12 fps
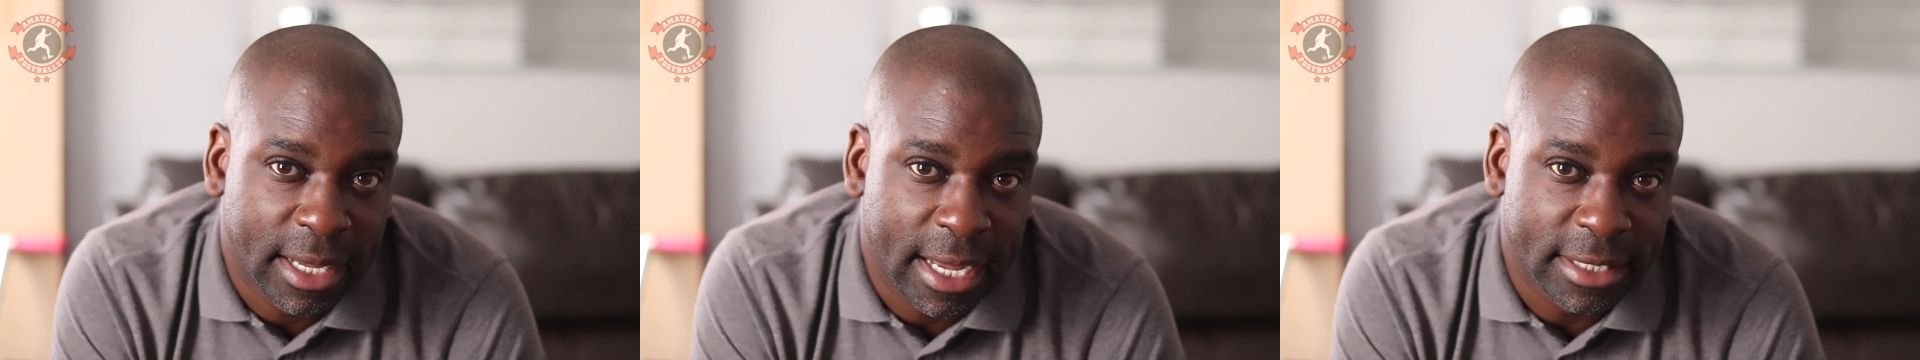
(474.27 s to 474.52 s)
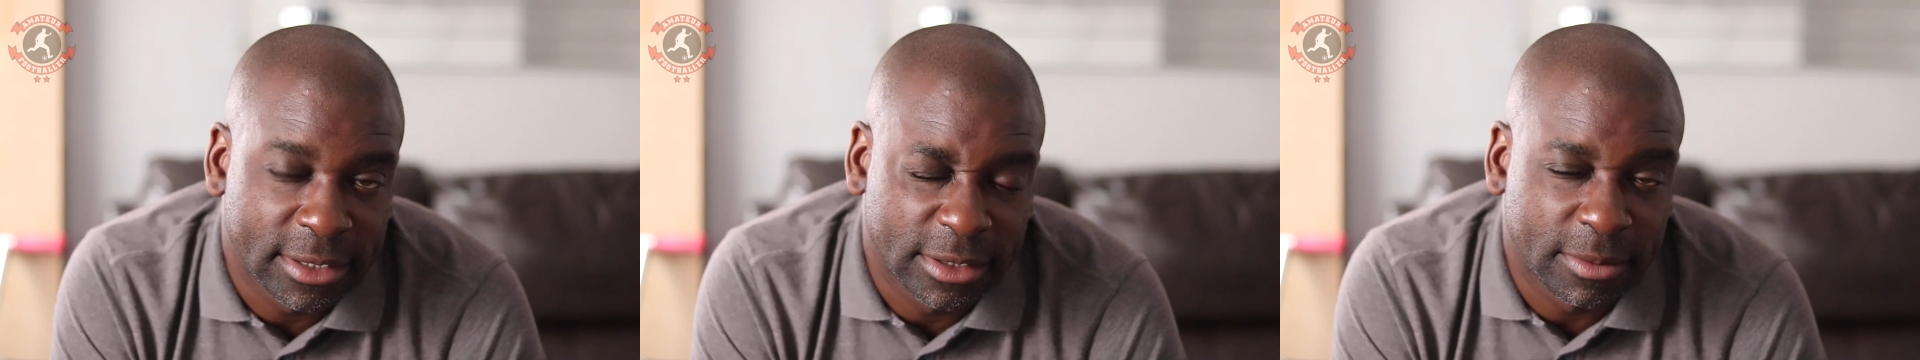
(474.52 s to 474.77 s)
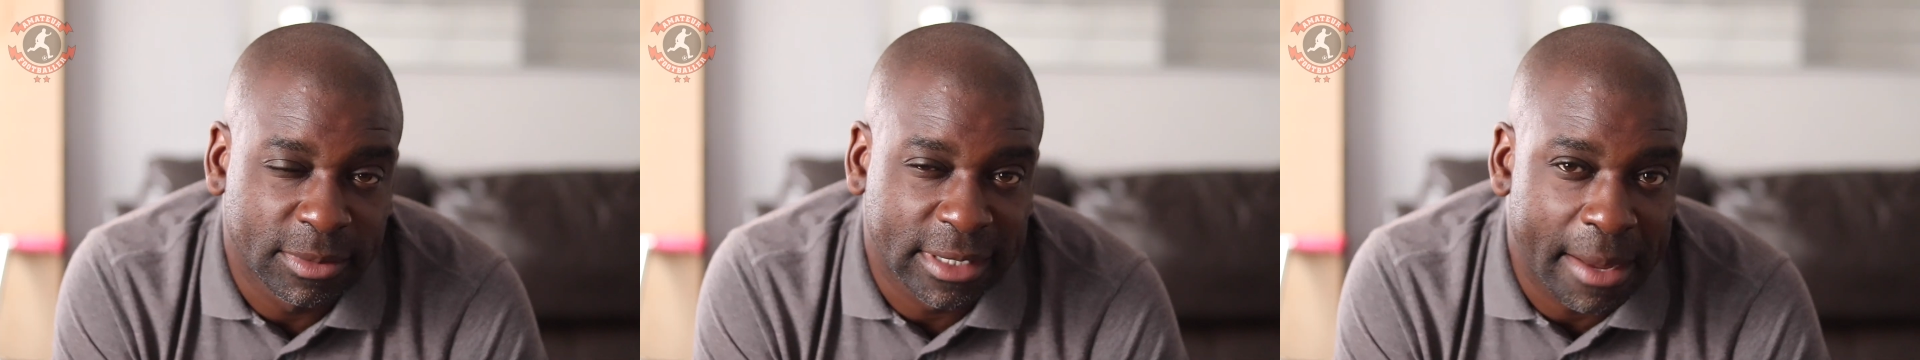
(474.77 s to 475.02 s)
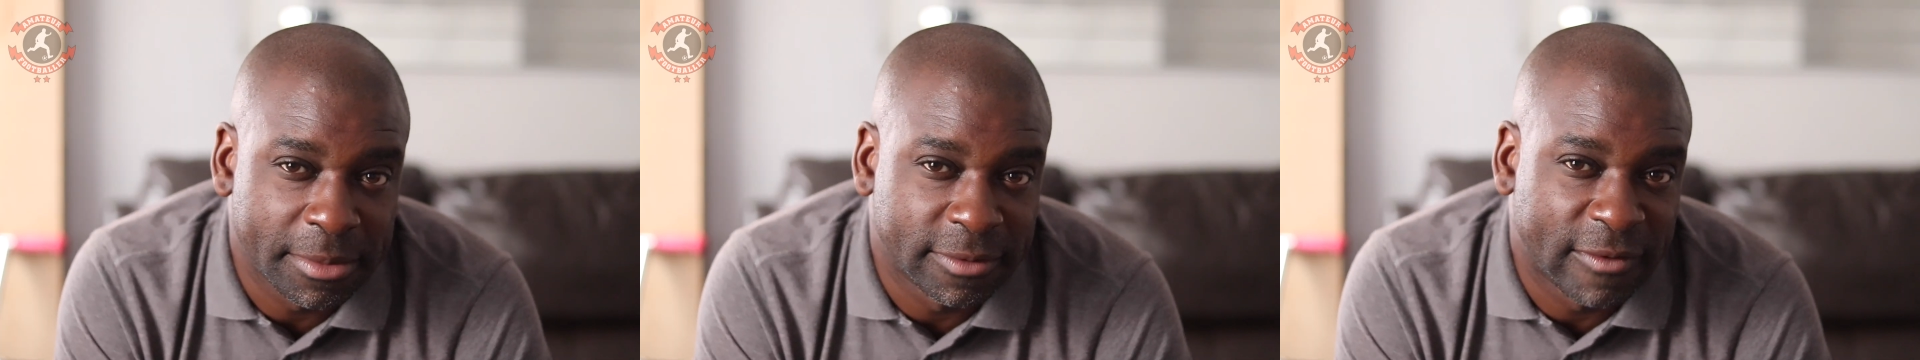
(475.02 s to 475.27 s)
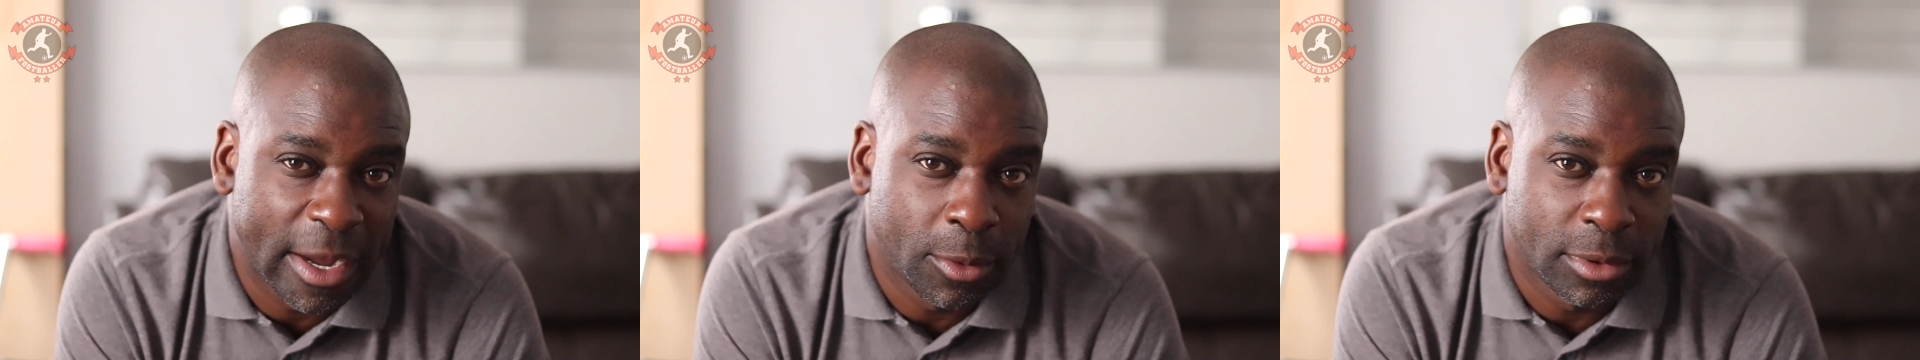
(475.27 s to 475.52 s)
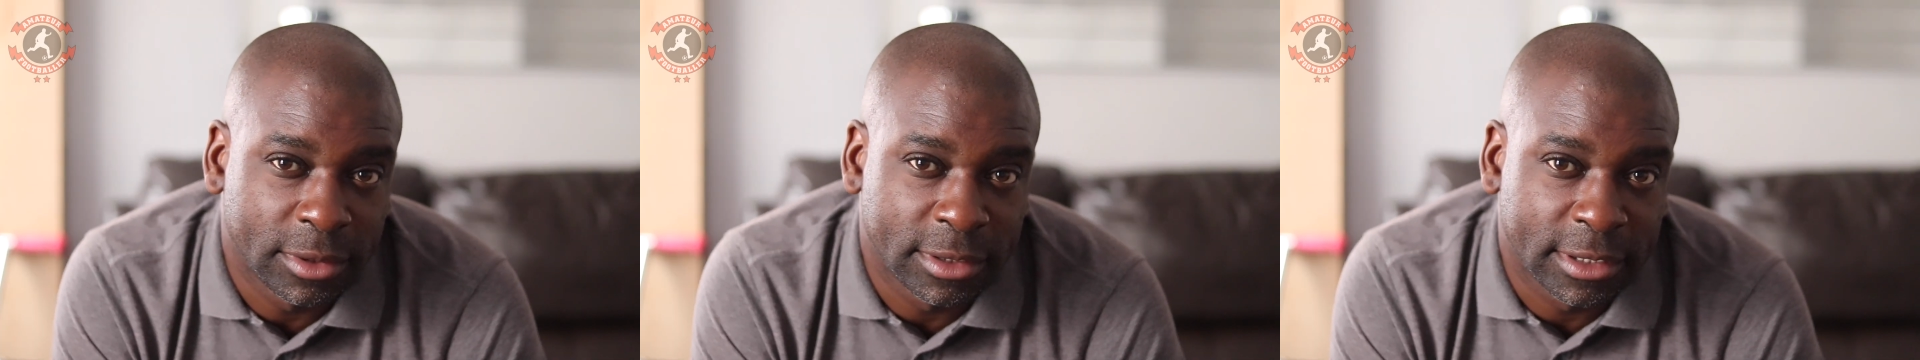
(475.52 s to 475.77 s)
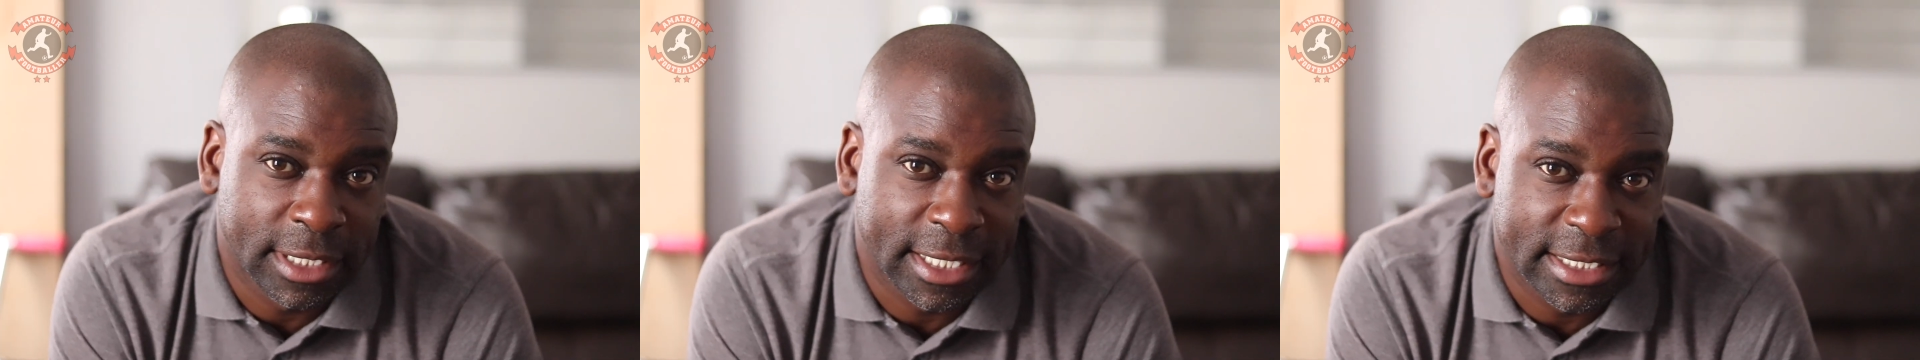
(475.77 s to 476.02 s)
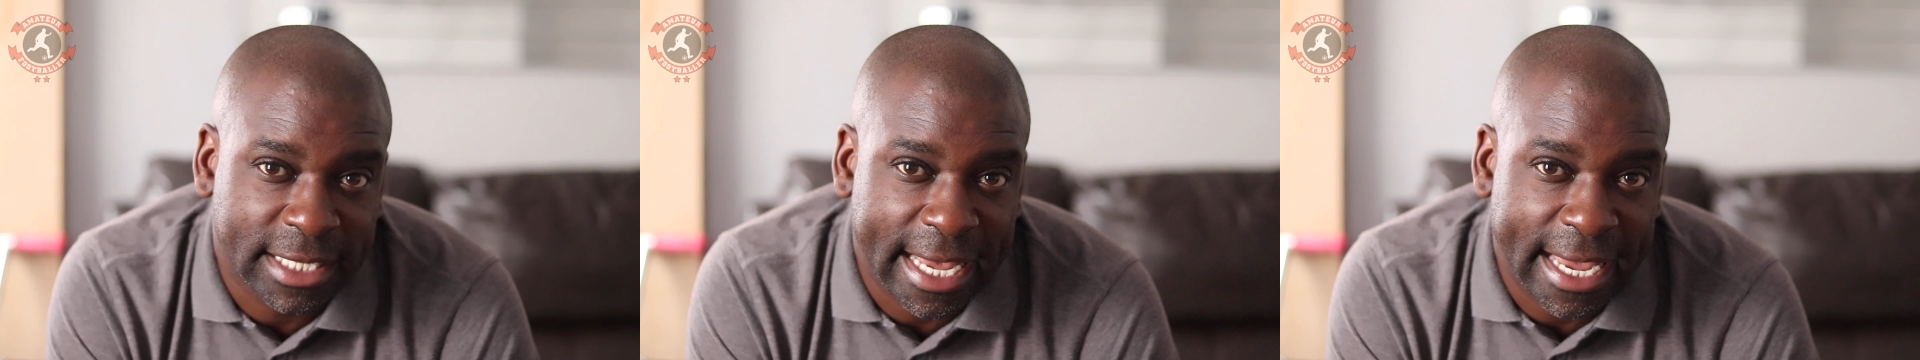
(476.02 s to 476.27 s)
and sometimes that will
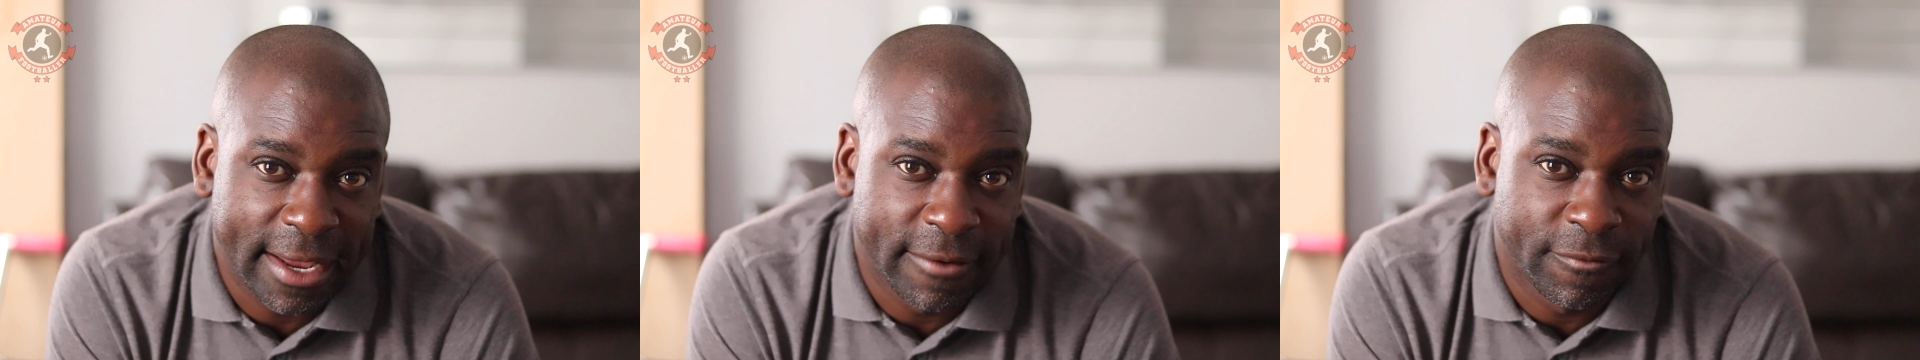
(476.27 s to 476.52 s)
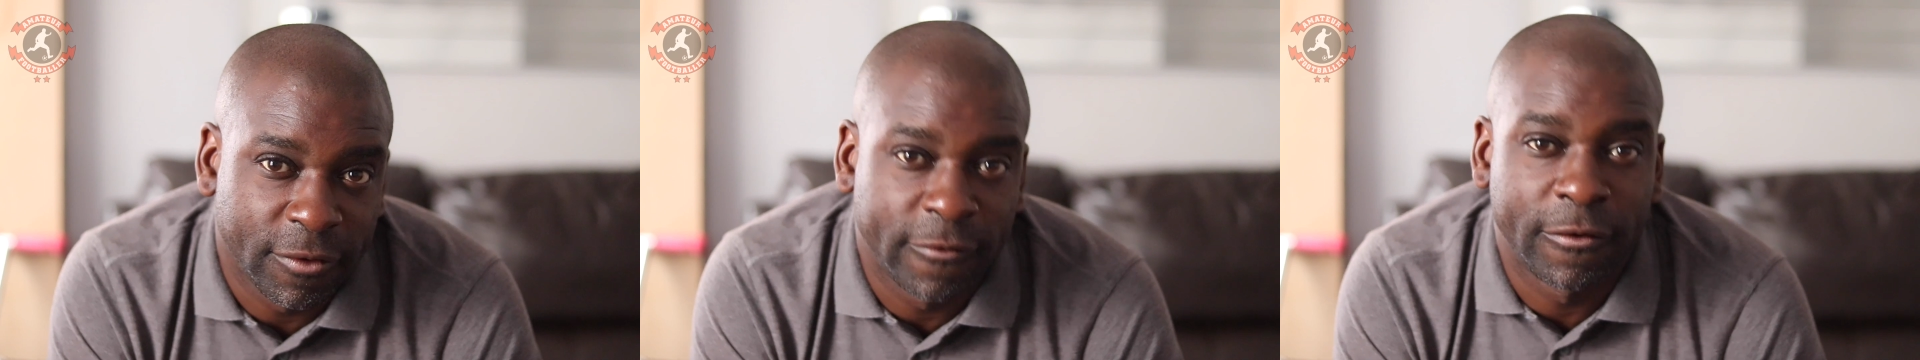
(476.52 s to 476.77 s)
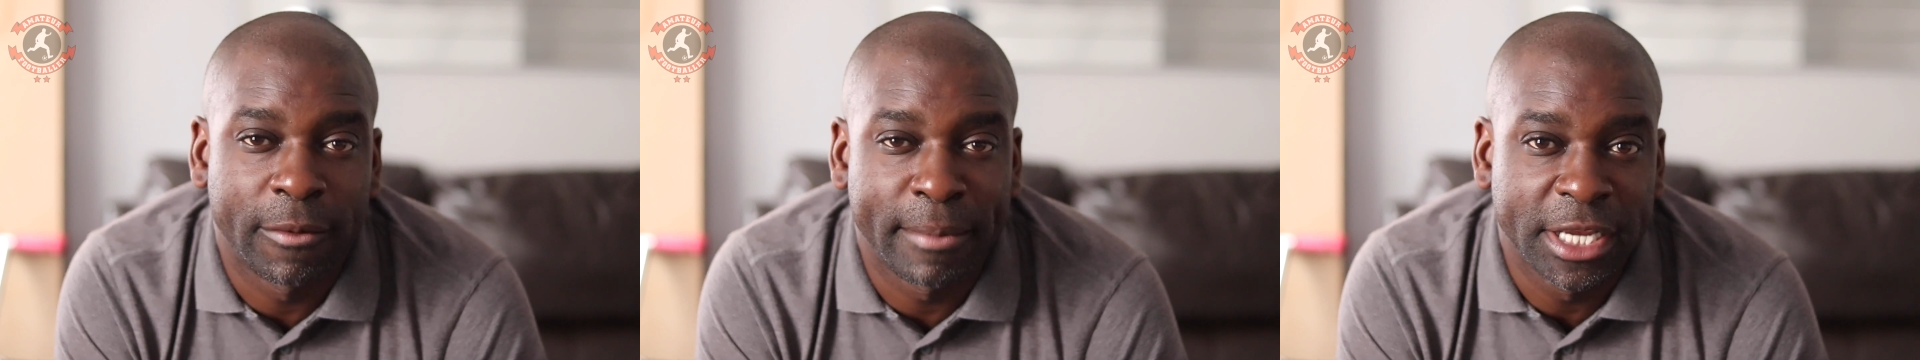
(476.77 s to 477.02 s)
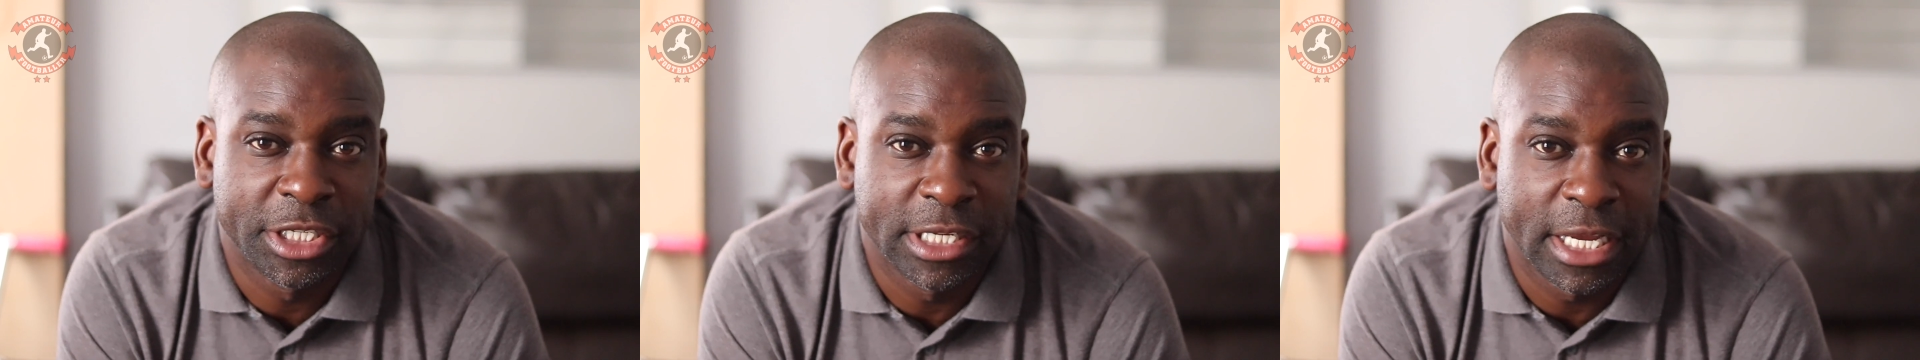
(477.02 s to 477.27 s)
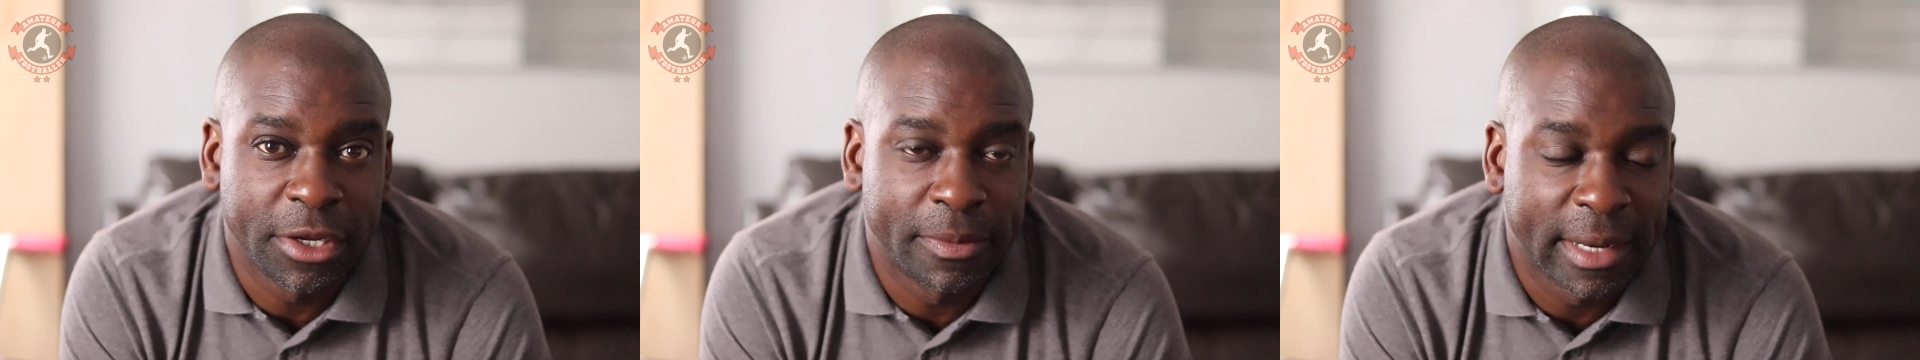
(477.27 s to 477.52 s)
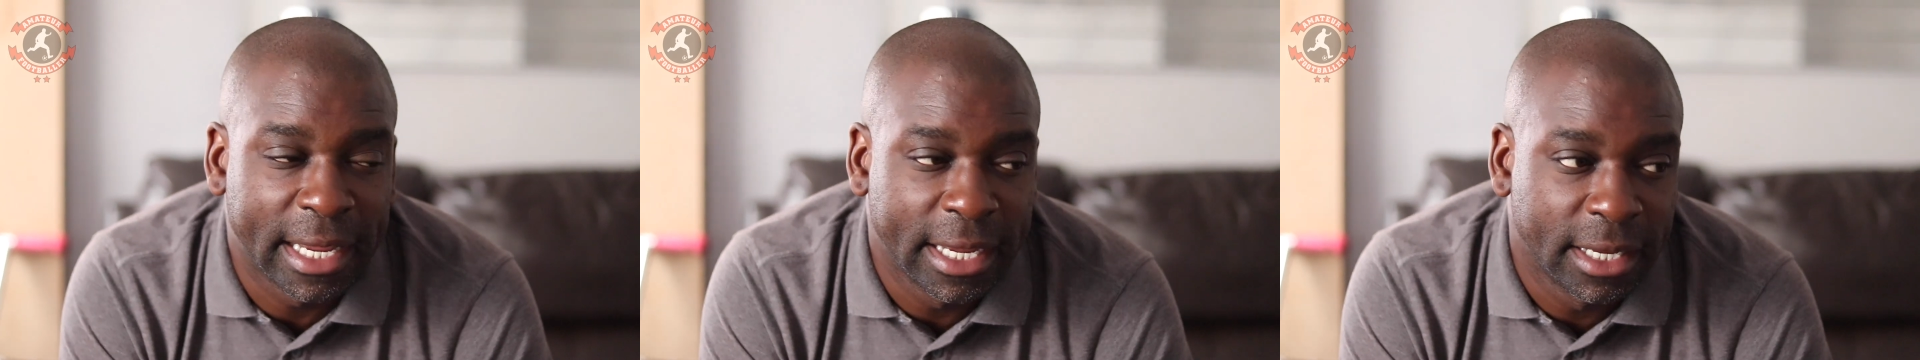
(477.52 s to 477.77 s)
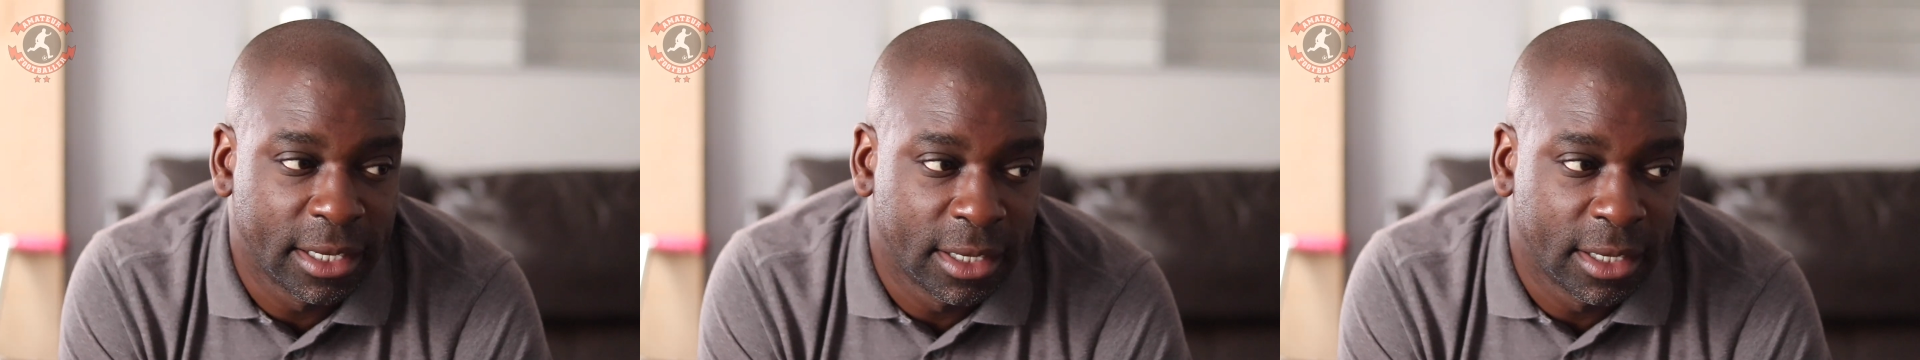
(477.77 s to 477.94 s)
dictate the formation that you play.